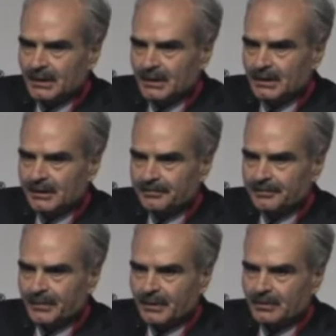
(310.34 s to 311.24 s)

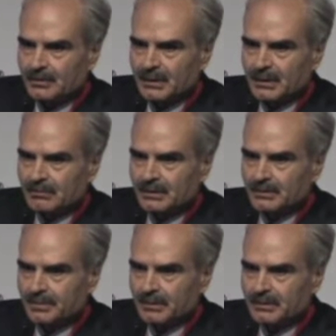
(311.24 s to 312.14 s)
I
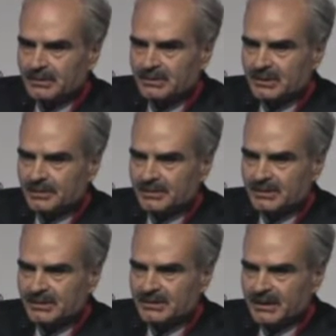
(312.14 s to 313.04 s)
will probably skip
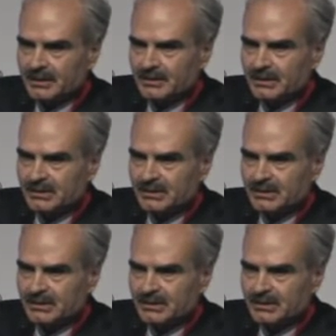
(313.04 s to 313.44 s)
this slide.